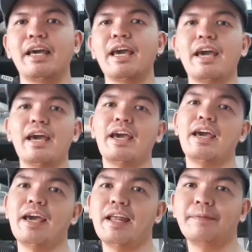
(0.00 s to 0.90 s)

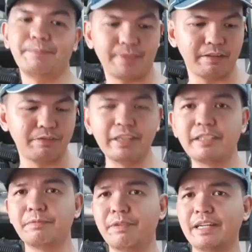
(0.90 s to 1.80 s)
And
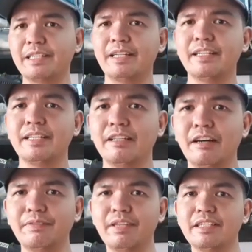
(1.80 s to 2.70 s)
first impression
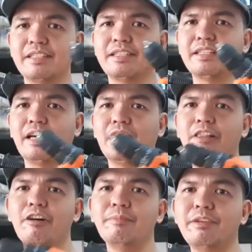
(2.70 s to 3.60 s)
of this
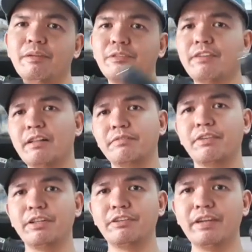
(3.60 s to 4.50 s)
Lomvum 12
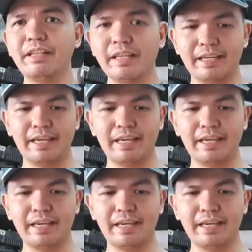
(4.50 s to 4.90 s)
volt drill,